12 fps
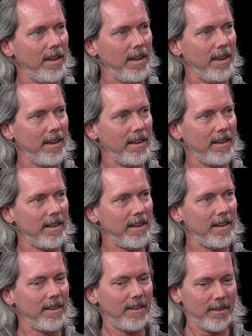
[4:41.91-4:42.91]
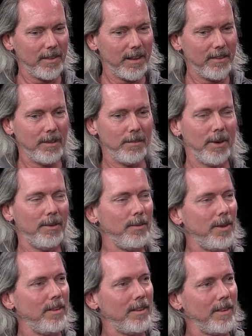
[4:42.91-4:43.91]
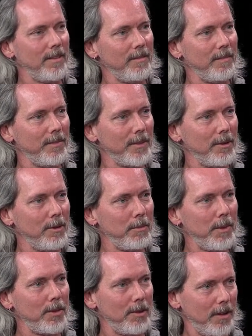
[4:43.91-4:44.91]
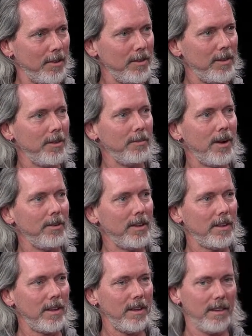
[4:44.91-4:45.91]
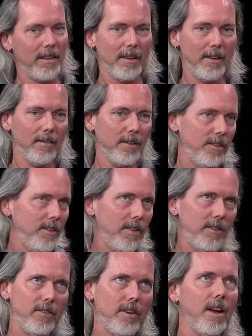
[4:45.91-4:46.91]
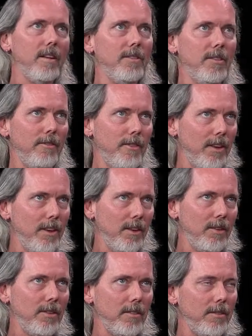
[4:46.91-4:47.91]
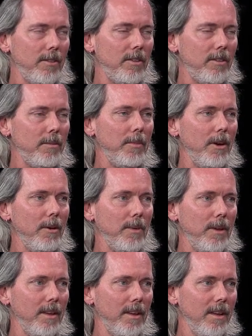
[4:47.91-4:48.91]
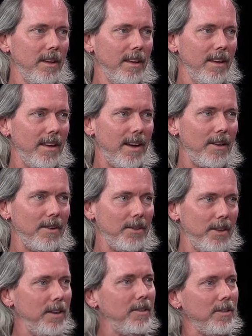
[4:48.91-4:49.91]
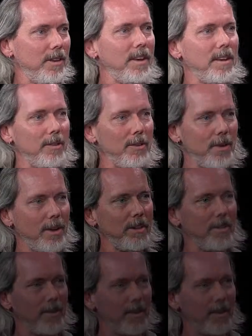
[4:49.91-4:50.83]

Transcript: And so that's the best way to learn about the Resonance Project. And there's just tons of videos of Nassim Haramein out on the internet as well.